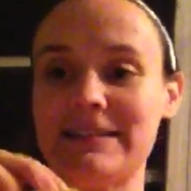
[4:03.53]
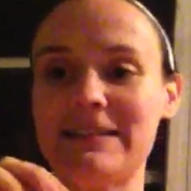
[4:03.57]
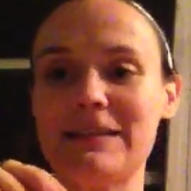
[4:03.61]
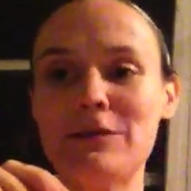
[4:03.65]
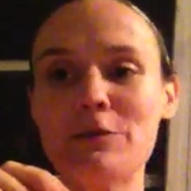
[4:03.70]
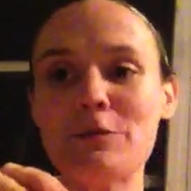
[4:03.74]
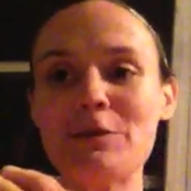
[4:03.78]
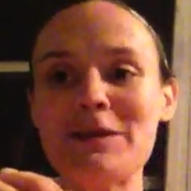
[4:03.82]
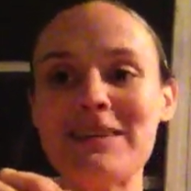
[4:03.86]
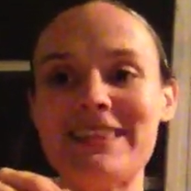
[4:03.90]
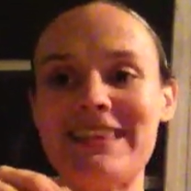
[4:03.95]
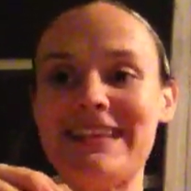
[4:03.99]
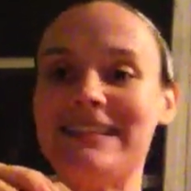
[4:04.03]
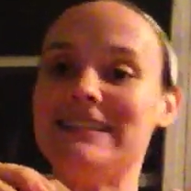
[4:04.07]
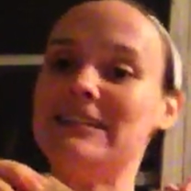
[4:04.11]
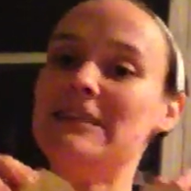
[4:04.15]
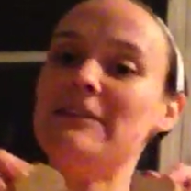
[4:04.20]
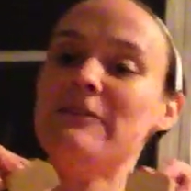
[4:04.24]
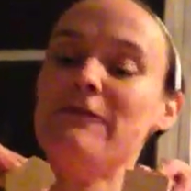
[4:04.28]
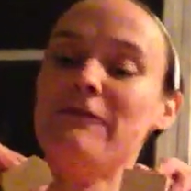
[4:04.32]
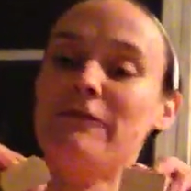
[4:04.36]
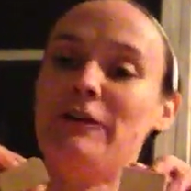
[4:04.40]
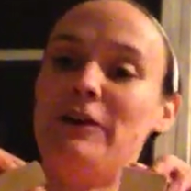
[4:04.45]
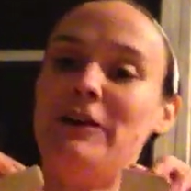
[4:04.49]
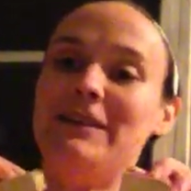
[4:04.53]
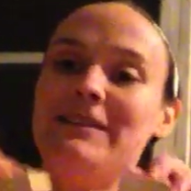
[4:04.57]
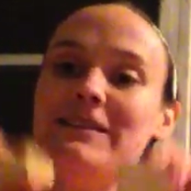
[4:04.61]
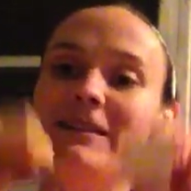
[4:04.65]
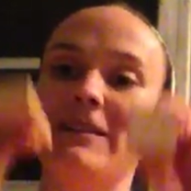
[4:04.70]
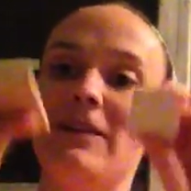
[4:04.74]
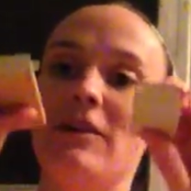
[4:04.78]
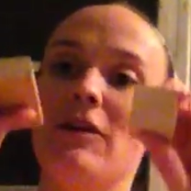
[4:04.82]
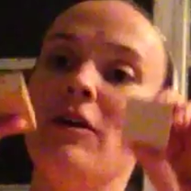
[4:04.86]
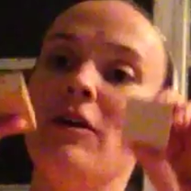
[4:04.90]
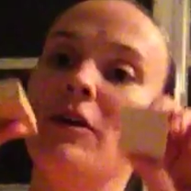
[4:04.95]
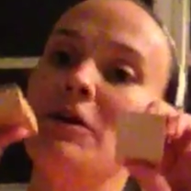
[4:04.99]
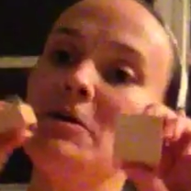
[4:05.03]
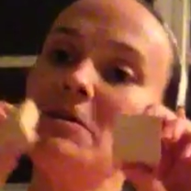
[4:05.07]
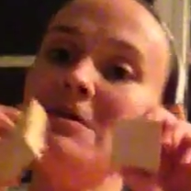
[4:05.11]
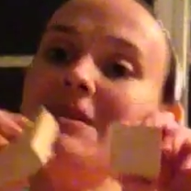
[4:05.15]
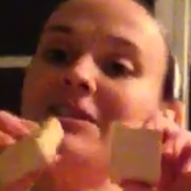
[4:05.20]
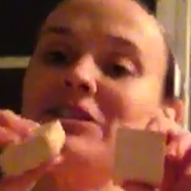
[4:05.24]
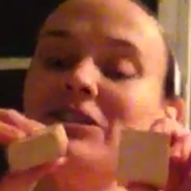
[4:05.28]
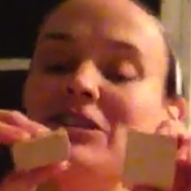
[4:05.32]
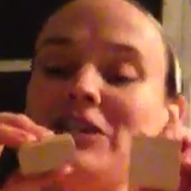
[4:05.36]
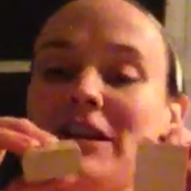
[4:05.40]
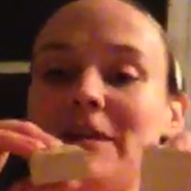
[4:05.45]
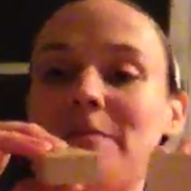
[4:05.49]
The only thing different are the
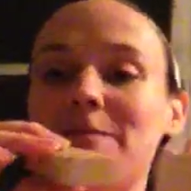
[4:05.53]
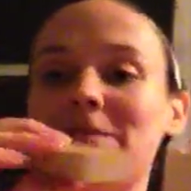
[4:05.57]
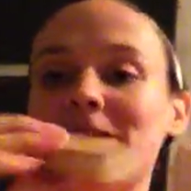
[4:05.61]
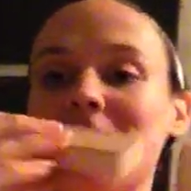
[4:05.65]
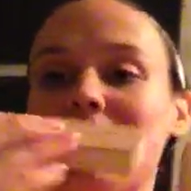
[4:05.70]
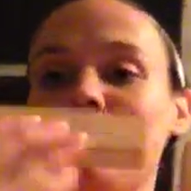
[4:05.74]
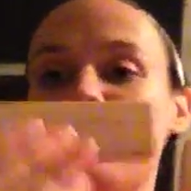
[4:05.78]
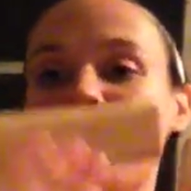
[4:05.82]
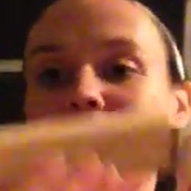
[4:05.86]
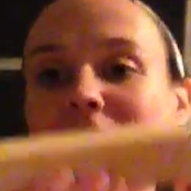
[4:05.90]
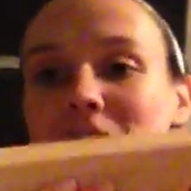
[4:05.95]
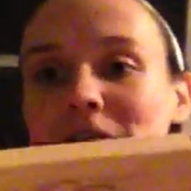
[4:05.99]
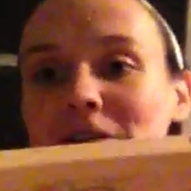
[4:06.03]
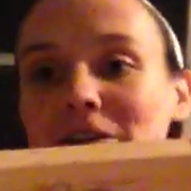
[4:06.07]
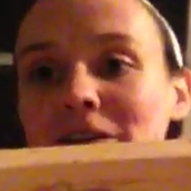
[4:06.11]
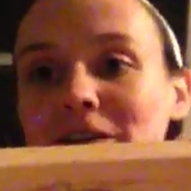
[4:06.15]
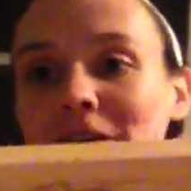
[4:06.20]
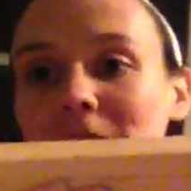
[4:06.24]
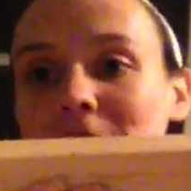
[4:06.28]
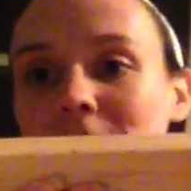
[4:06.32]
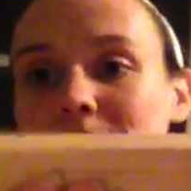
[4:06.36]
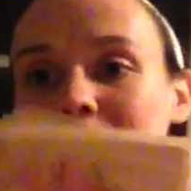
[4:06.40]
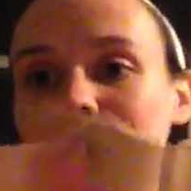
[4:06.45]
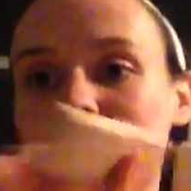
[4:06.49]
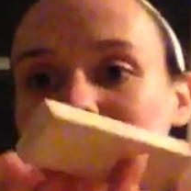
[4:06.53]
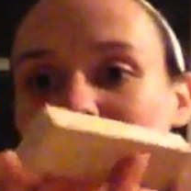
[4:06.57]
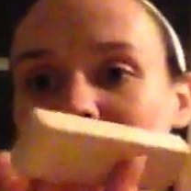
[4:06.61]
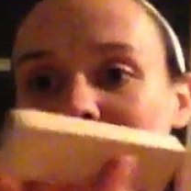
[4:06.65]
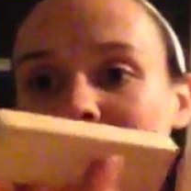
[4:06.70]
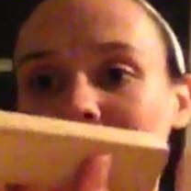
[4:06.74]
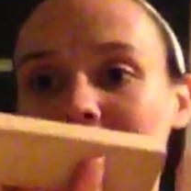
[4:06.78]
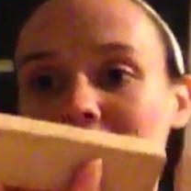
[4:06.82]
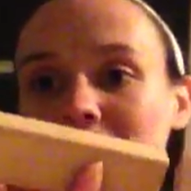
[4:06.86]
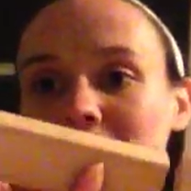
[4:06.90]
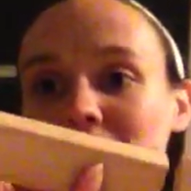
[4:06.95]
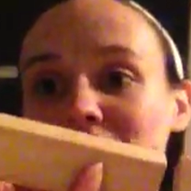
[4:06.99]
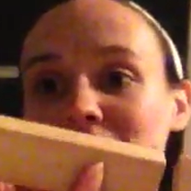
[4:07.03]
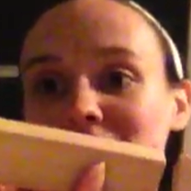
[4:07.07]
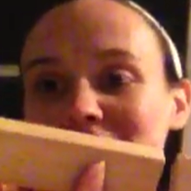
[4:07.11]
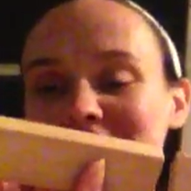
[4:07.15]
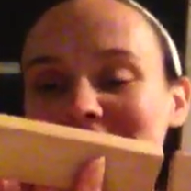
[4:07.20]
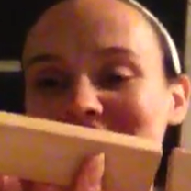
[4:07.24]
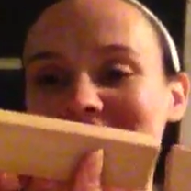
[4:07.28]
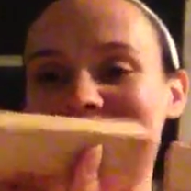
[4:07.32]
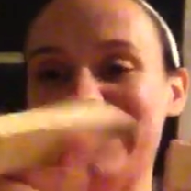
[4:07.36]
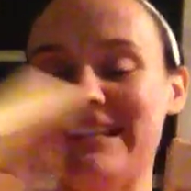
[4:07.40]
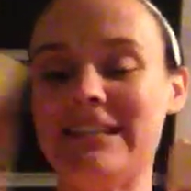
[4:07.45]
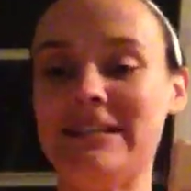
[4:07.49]
shapes of their
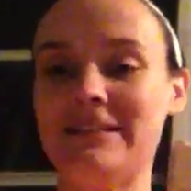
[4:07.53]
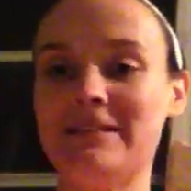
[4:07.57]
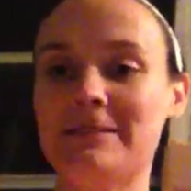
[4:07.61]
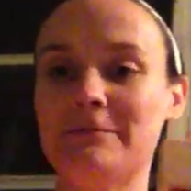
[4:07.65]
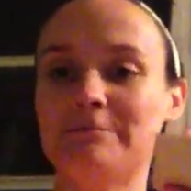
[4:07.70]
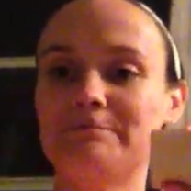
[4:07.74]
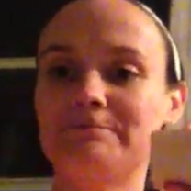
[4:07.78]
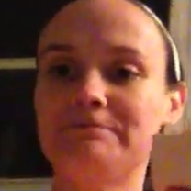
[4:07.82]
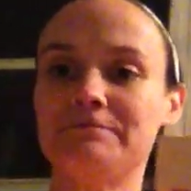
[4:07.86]
faces.